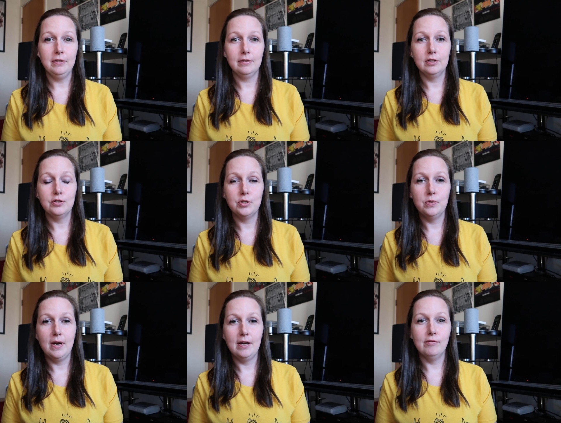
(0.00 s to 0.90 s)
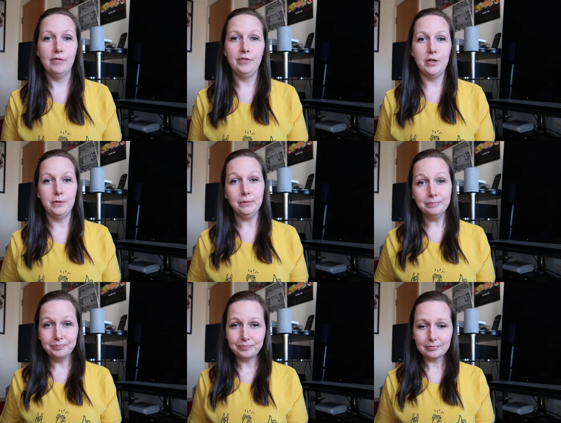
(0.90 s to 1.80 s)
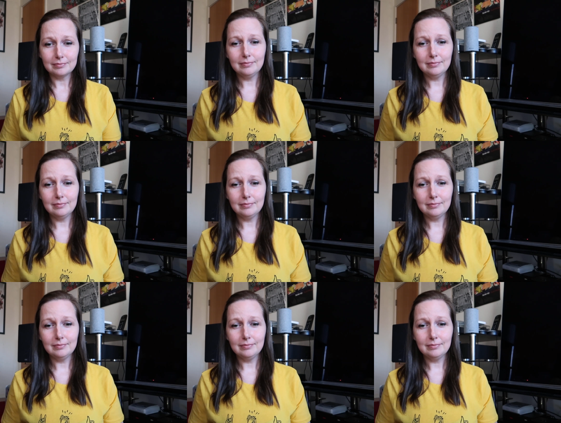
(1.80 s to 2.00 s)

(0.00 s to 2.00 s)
different. I'm going to do a review.